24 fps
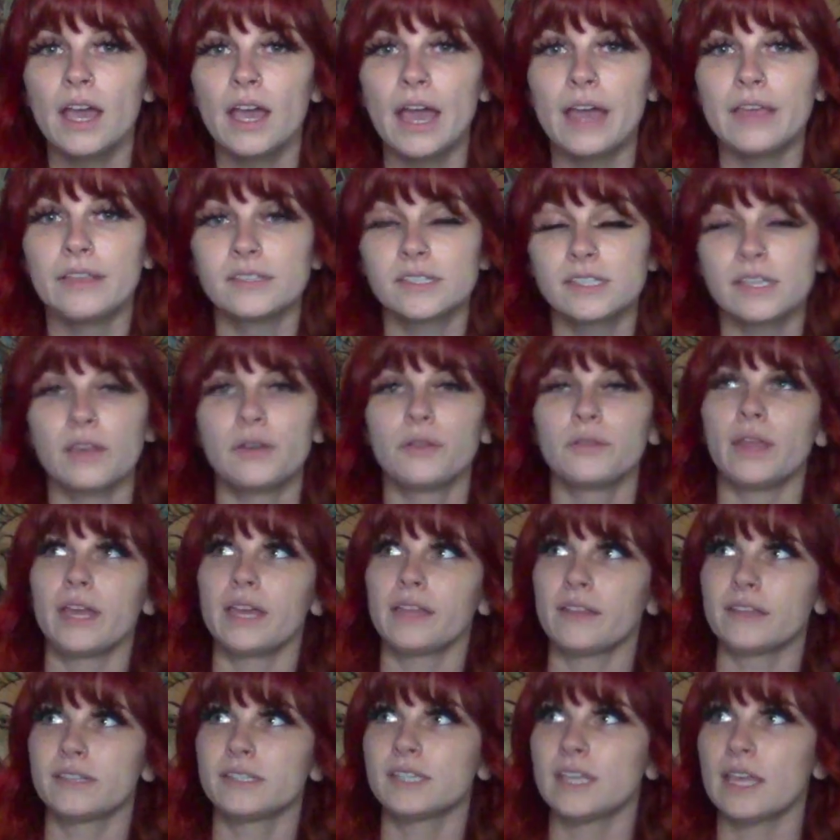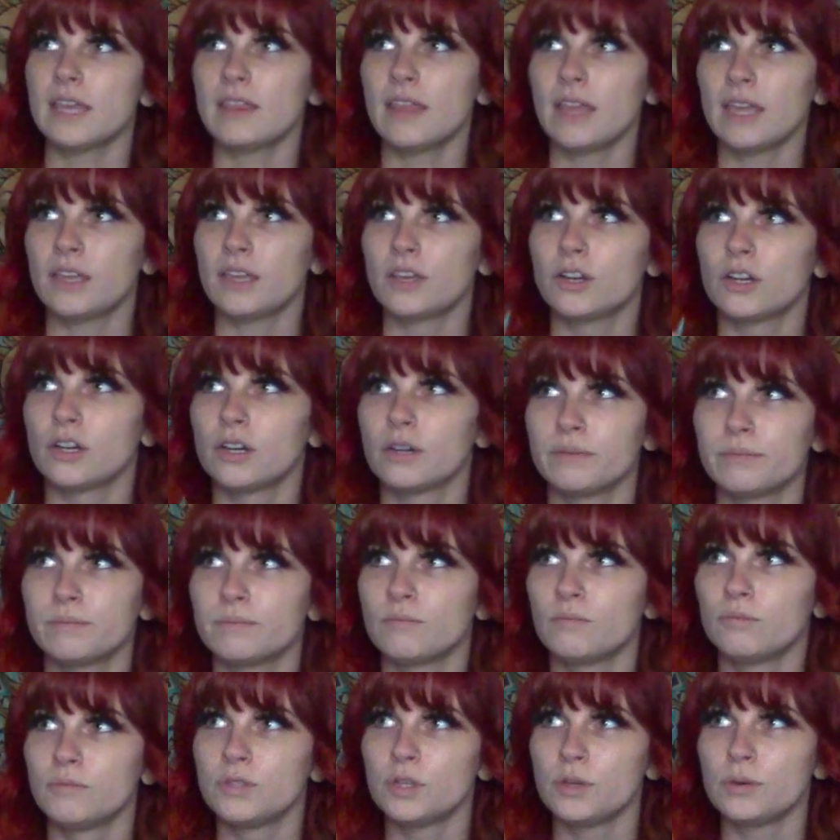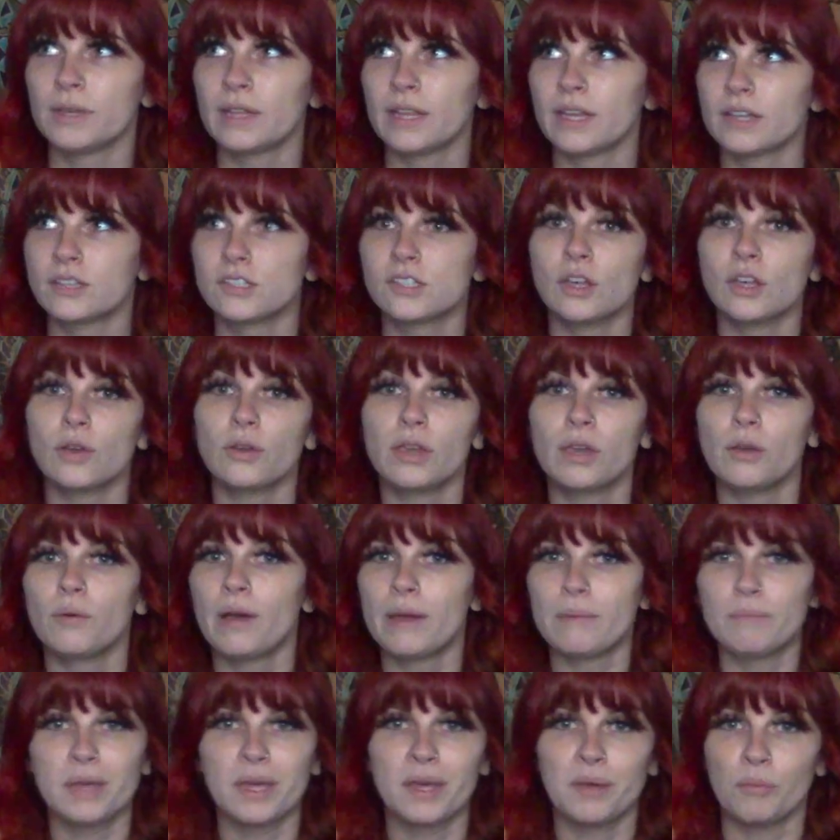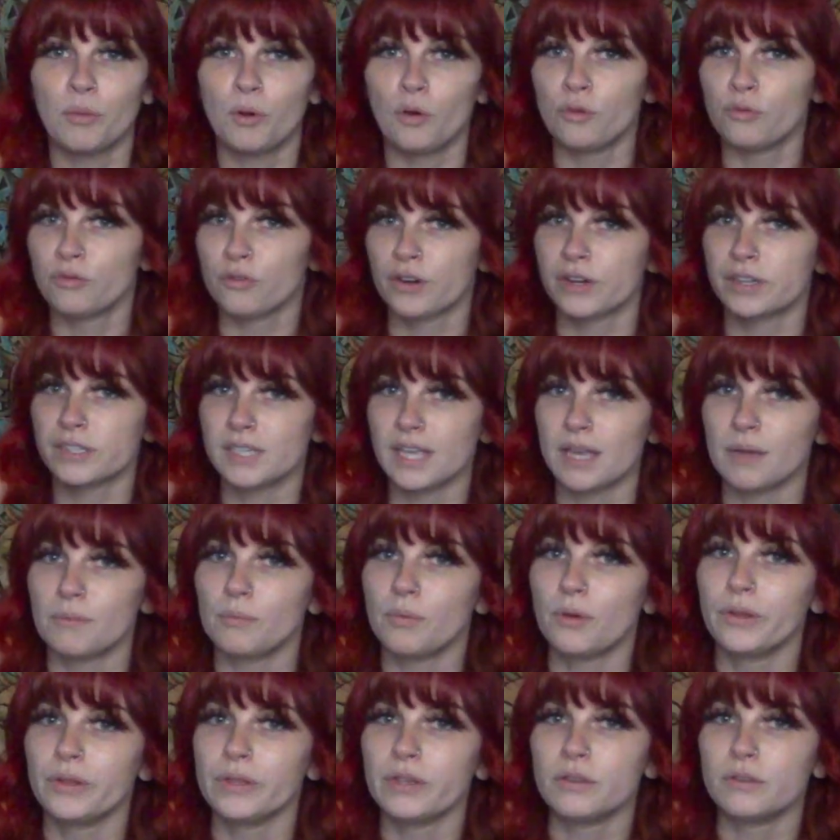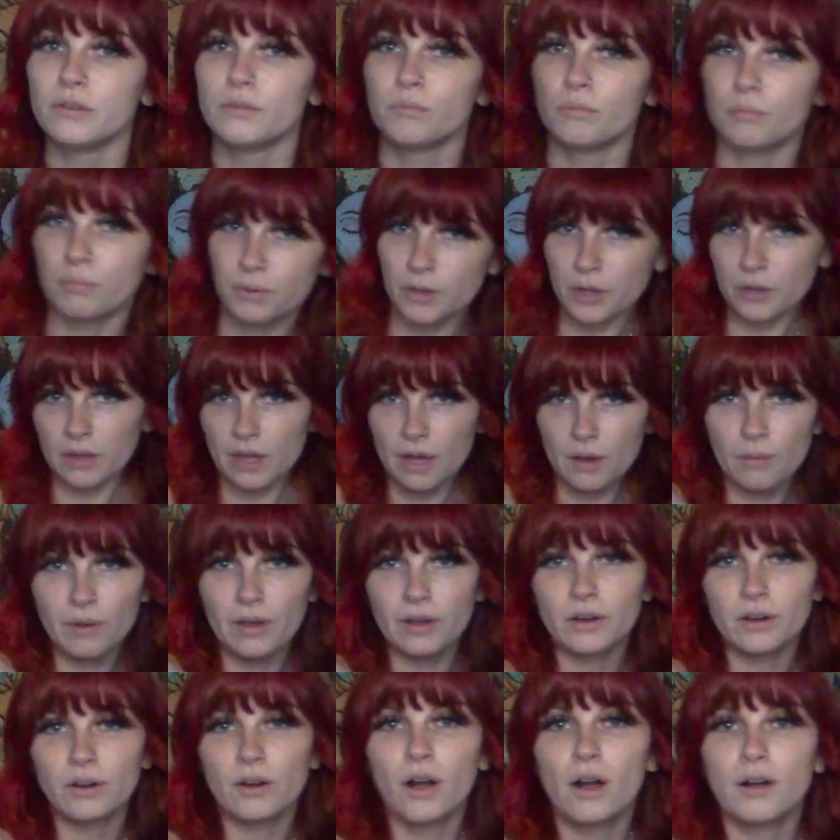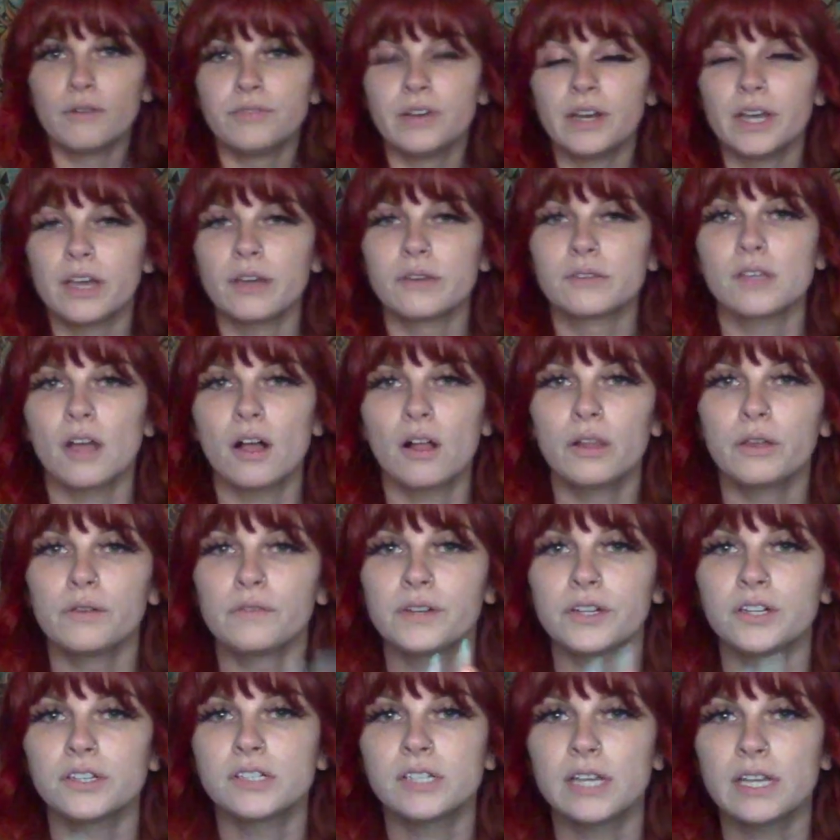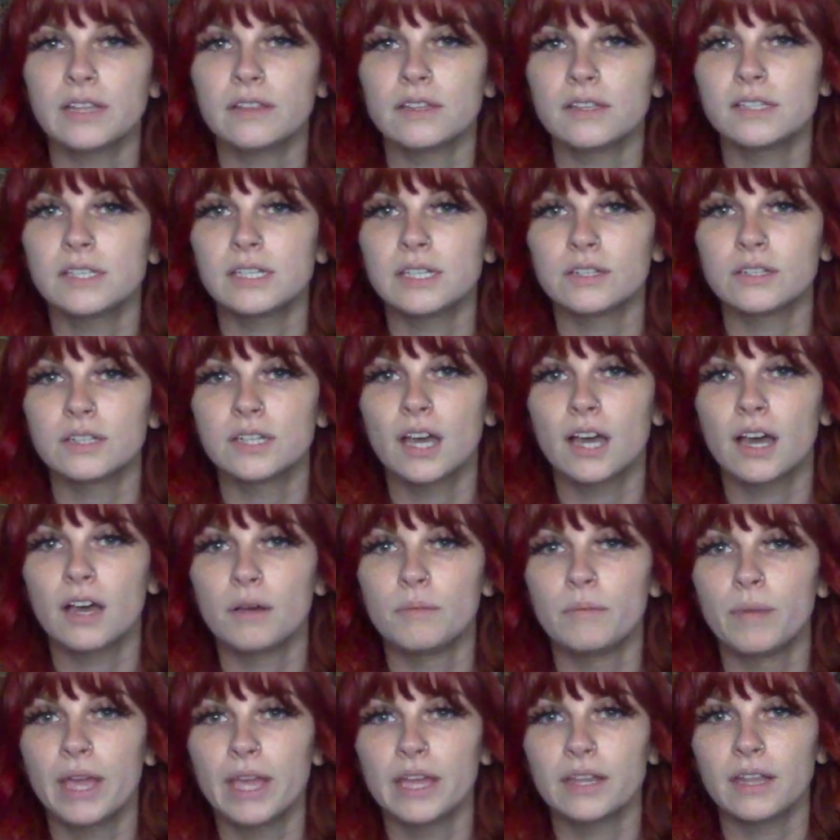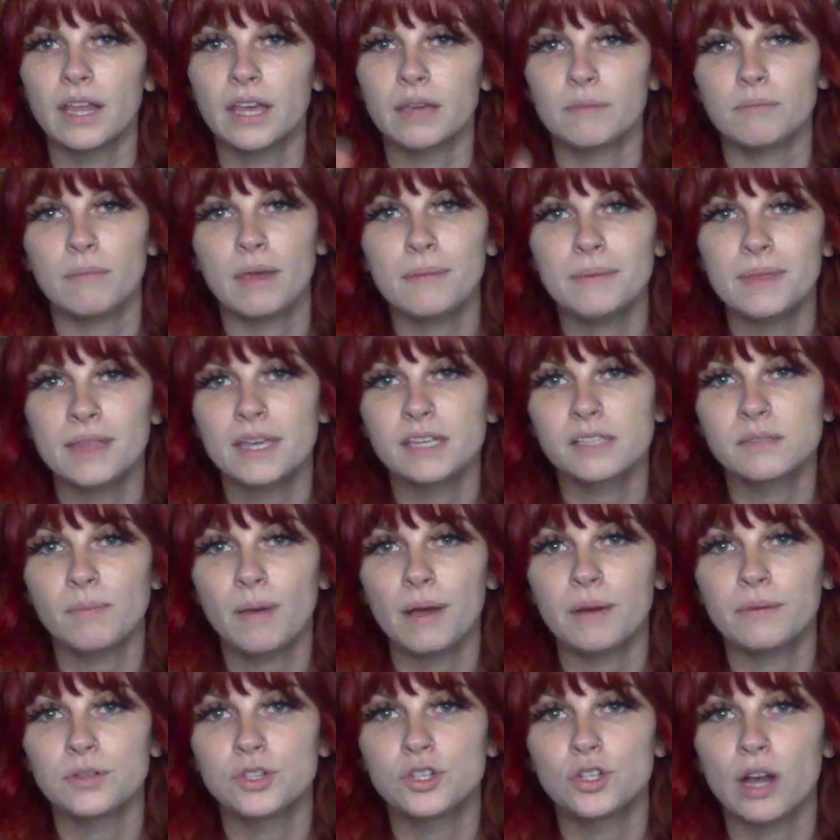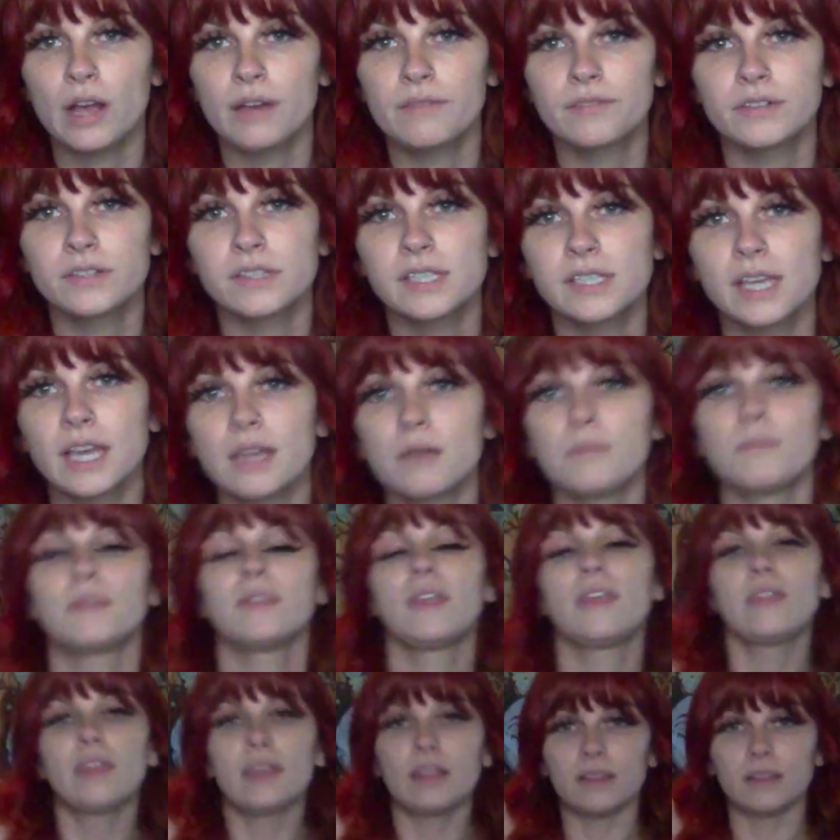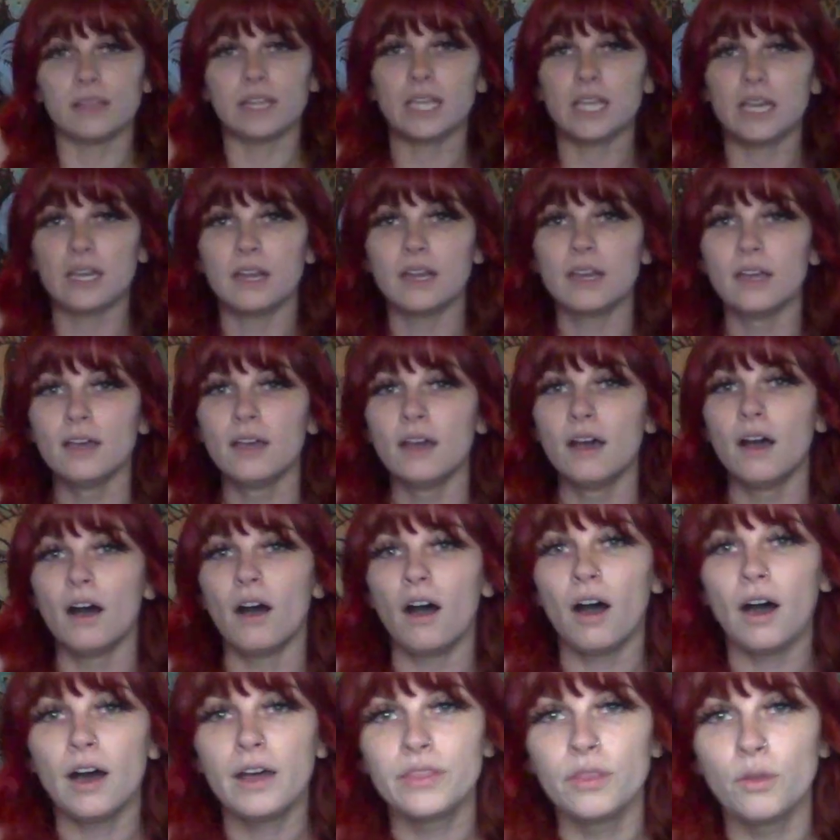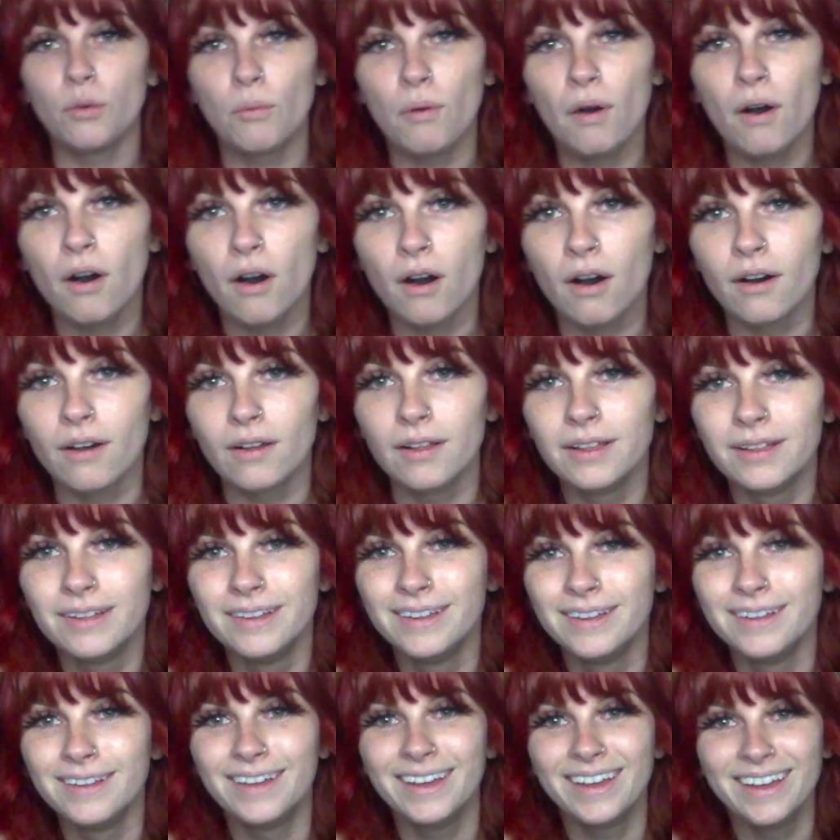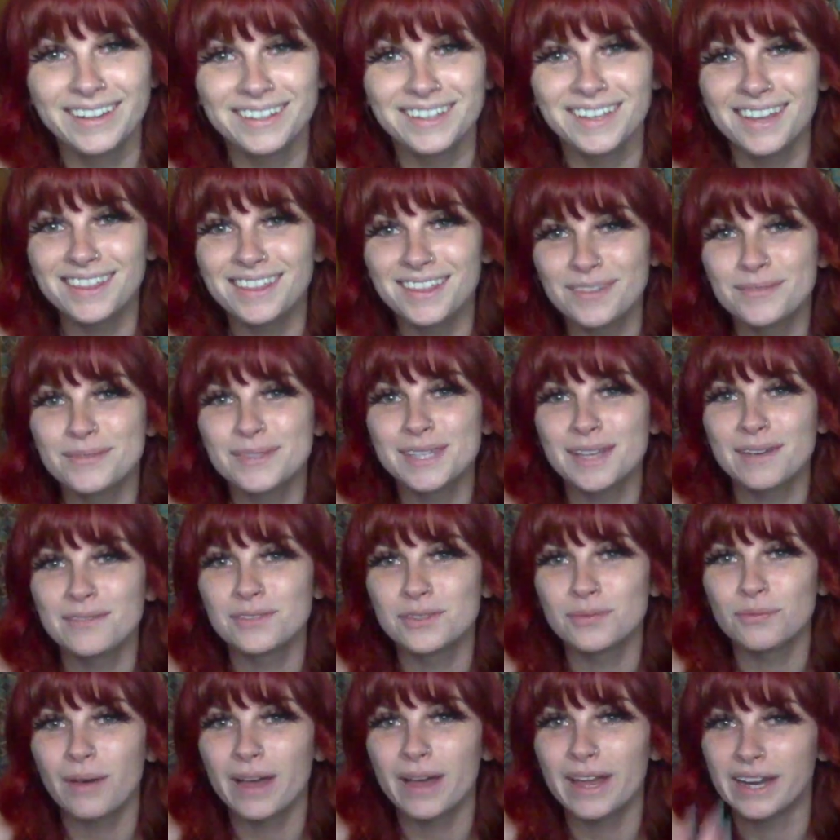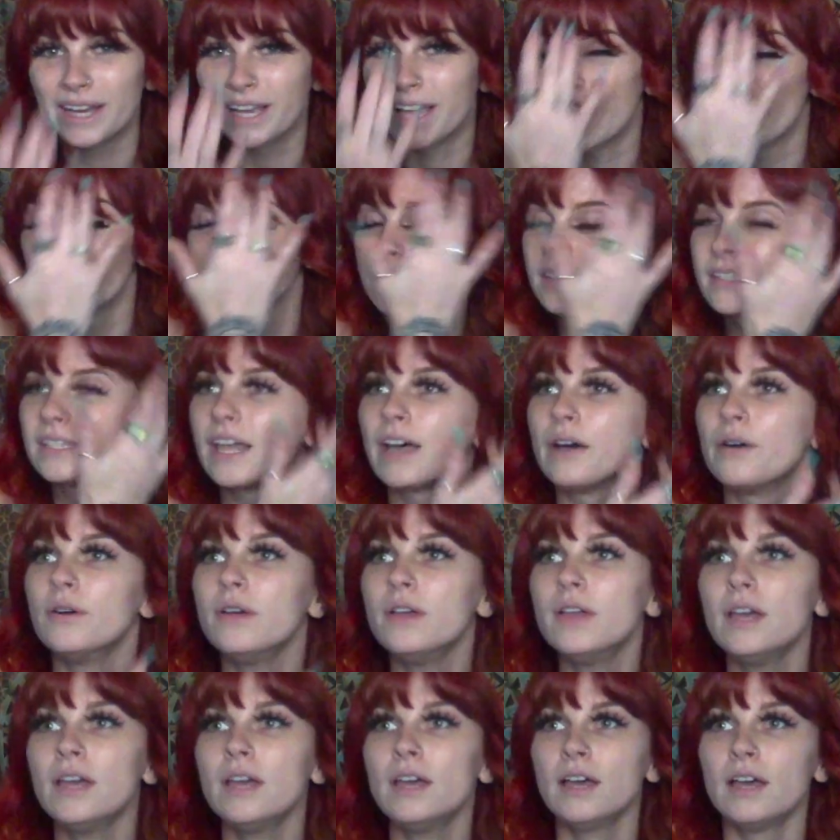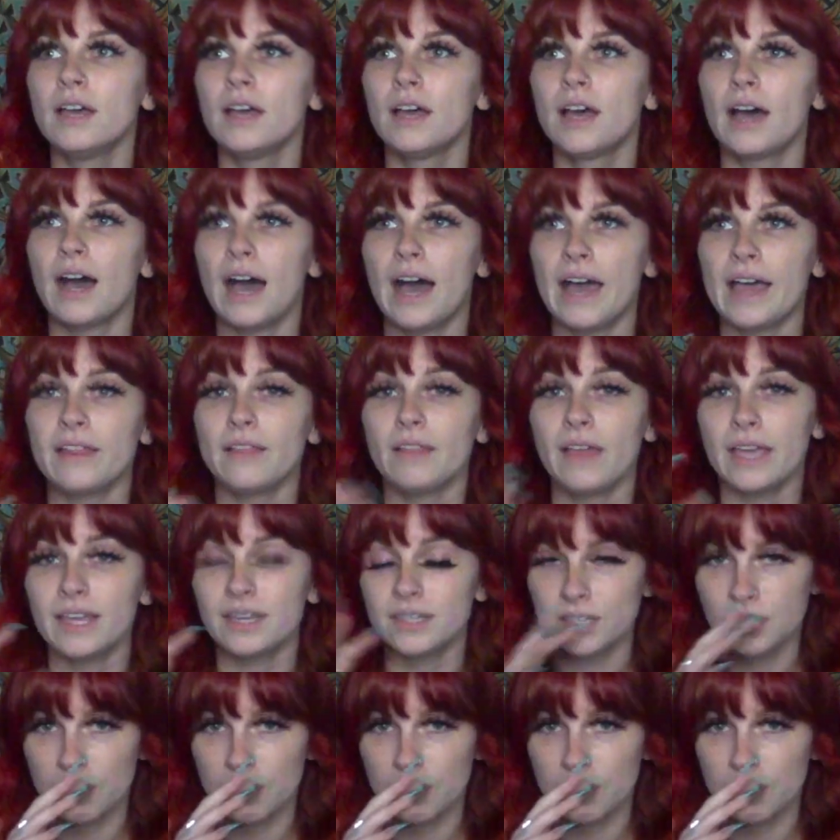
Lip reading: And so like let's say like you're doing like a soaking wet pit bull, for example, and you blow that water off and it goes all over your stainless steel tub, and like maybe that spot was dry for a second, but then they lean on the wall and get themselves wet again. So I like